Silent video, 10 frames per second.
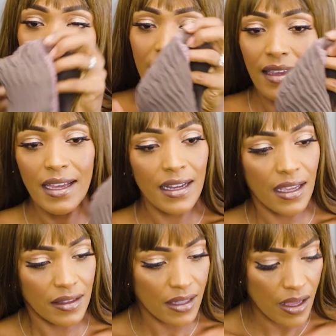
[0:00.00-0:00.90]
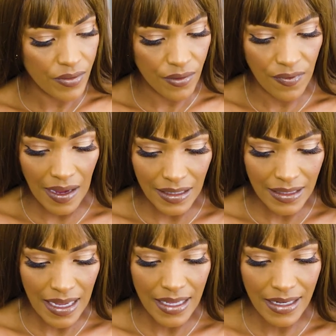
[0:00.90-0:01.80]
like that. I love the
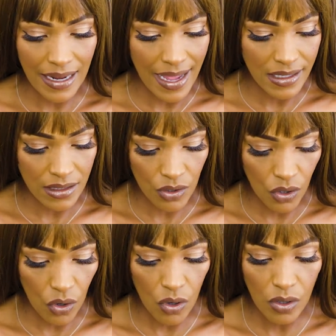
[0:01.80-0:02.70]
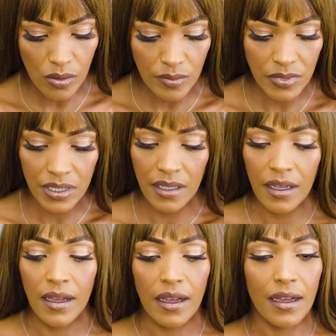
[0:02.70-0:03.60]
fact that it has combs
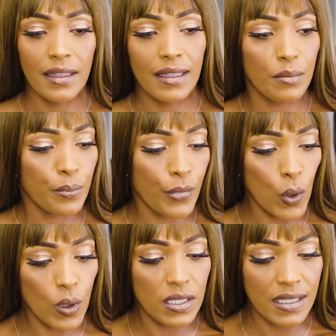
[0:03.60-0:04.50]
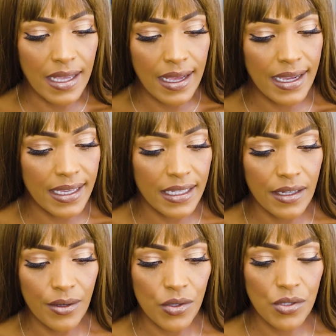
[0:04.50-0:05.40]
on the both side
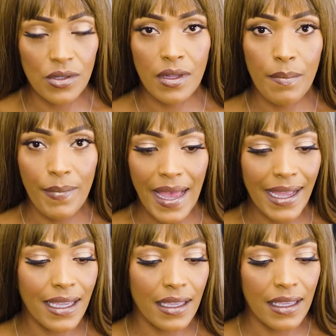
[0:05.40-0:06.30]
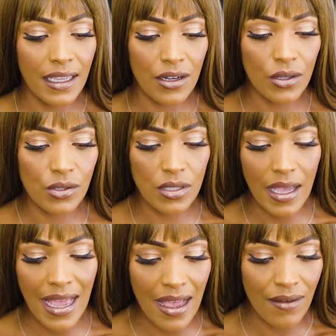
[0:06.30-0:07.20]
and also on the back. It also
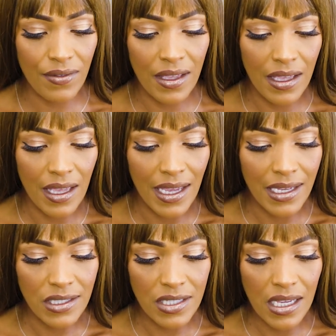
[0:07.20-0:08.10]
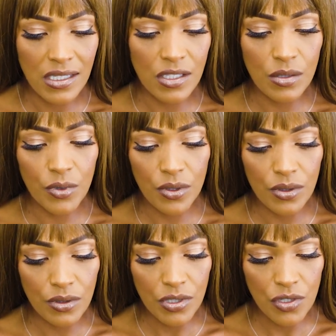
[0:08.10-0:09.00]
have
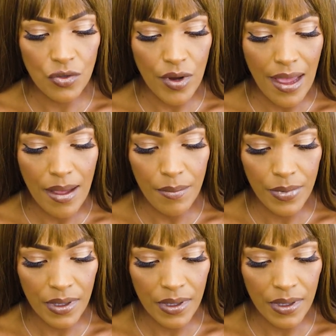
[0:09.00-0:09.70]
adjustable strap,